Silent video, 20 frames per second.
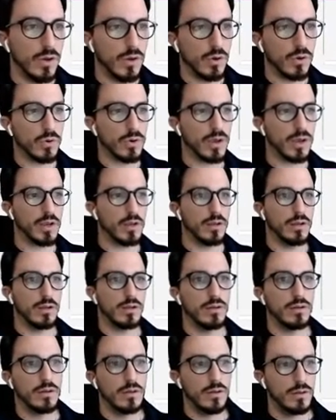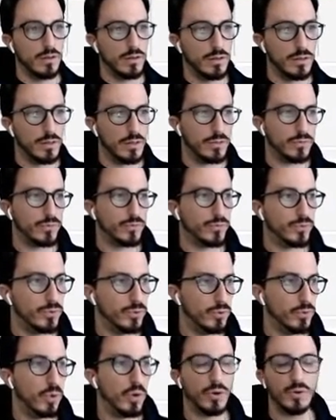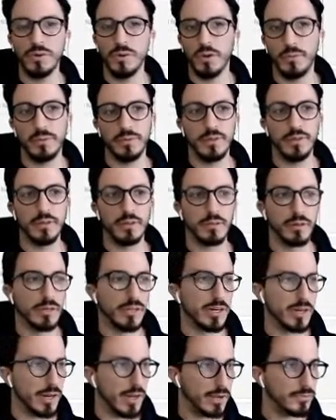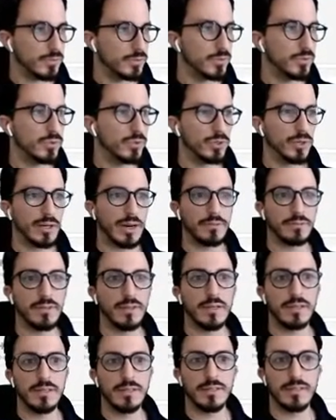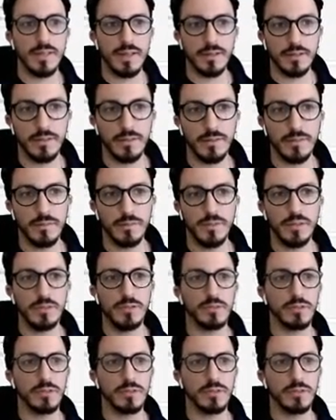okay, if you are done with it, what you're going to have to do is you're going to have to send it to me. You're